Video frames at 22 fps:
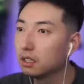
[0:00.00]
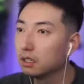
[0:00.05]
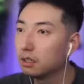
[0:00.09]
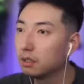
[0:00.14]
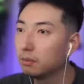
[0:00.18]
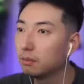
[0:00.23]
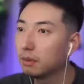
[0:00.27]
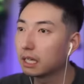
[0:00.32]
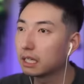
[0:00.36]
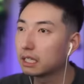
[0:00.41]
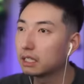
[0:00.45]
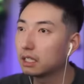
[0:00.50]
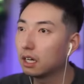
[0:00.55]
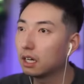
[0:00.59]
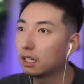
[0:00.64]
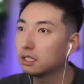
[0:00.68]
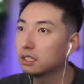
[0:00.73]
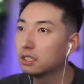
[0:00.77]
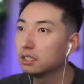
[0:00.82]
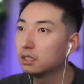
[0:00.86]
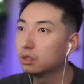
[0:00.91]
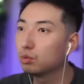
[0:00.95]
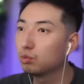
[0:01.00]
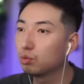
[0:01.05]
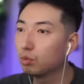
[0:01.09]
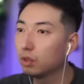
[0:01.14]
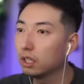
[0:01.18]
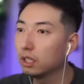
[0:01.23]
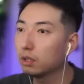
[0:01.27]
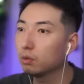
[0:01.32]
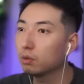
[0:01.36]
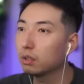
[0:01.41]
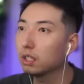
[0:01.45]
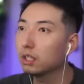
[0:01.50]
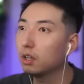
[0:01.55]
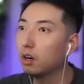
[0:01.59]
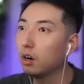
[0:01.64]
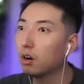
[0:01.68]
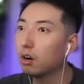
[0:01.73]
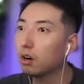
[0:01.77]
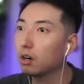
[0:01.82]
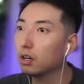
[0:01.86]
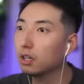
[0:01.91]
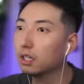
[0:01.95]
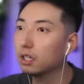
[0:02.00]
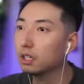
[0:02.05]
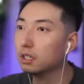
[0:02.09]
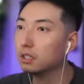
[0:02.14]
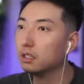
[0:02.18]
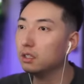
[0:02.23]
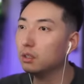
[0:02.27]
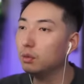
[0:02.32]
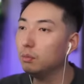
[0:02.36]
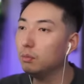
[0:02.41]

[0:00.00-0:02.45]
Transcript: Oh my gosh, this is really, really hard. Oh